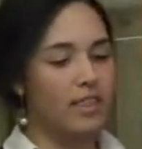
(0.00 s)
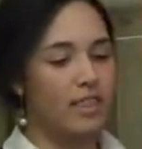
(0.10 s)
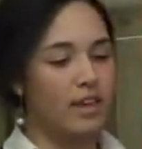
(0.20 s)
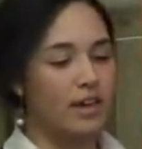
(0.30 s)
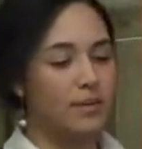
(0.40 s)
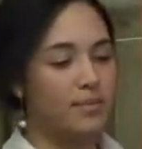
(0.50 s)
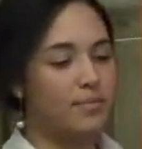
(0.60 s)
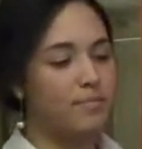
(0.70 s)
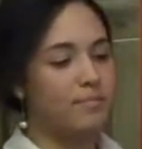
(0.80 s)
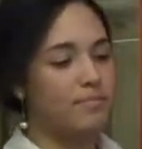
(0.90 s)
the
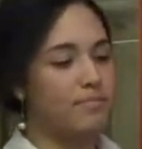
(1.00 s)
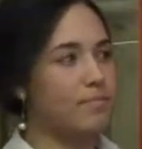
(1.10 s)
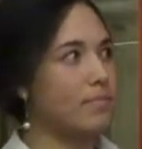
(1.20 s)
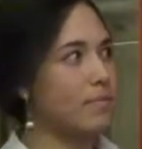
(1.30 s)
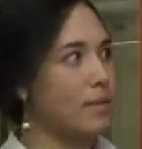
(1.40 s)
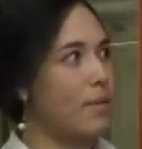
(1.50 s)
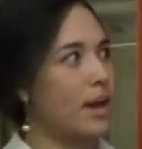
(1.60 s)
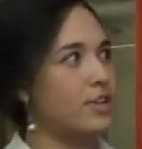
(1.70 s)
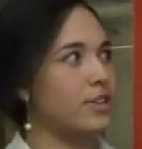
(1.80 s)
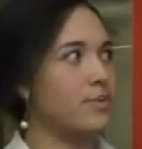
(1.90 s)

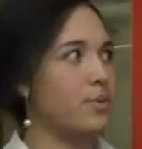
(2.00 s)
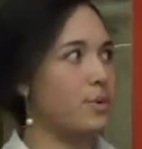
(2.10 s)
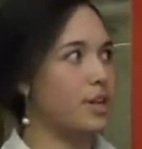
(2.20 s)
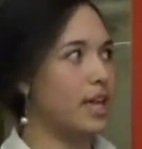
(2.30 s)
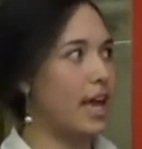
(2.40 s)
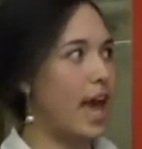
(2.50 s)
pie chart that we were looking